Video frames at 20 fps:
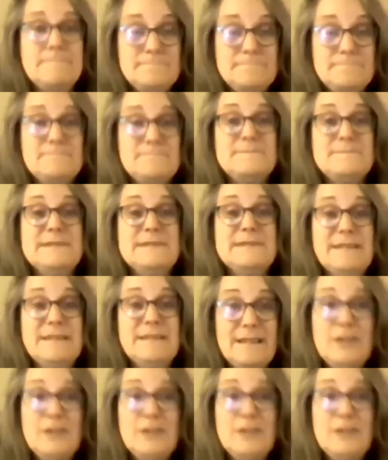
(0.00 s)

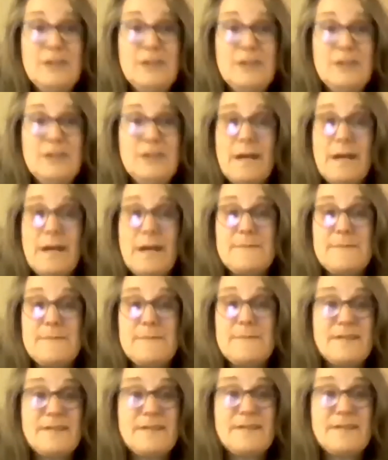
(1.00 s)
you're abs- you're
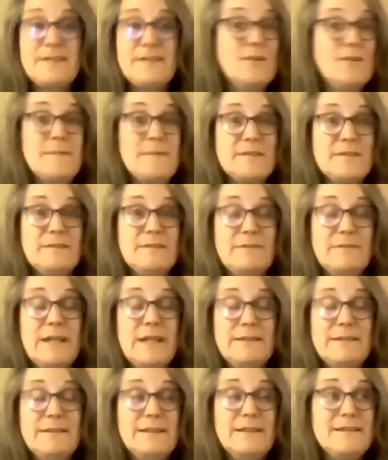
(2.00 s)
absolutely right.
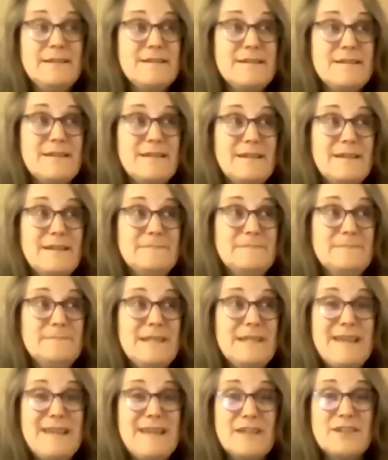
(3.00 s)
It's uh, it's
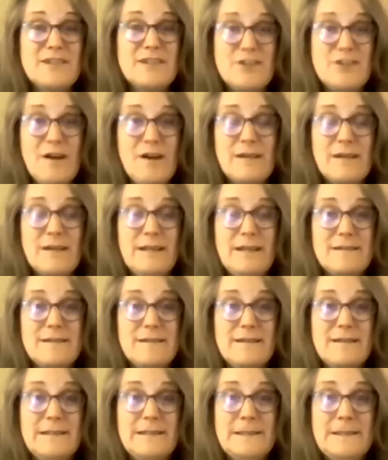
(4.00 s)
actually shocking, isn't
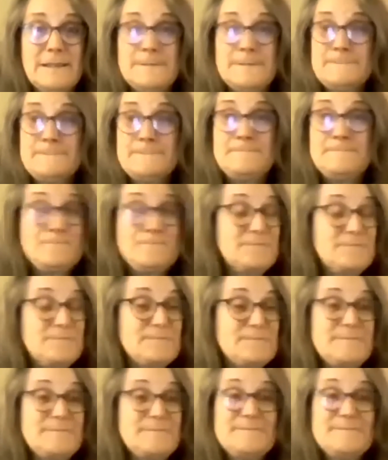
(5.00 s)
it?
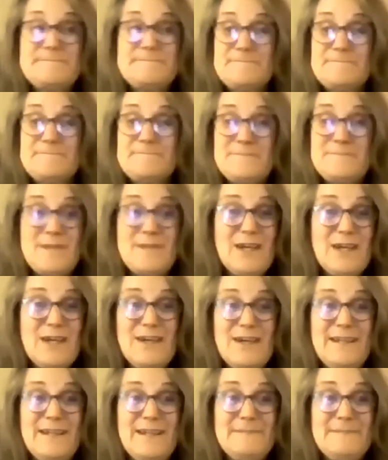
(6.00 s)
God.